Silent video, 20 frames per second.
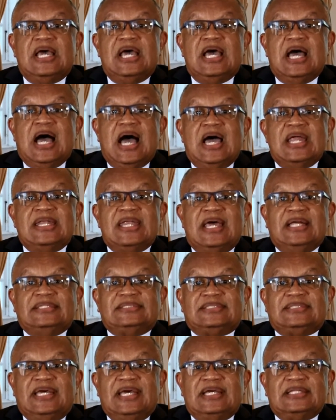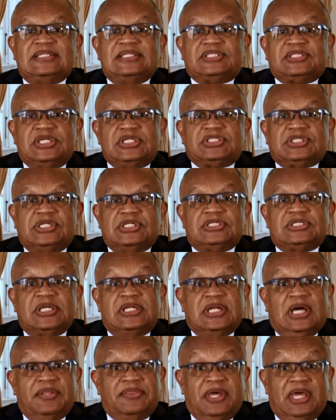and then take decisions in
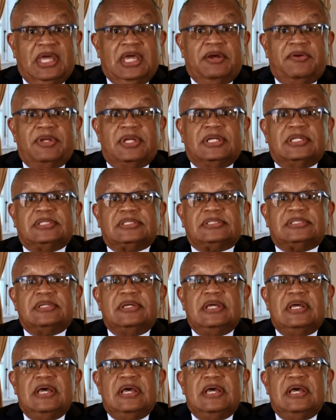other areas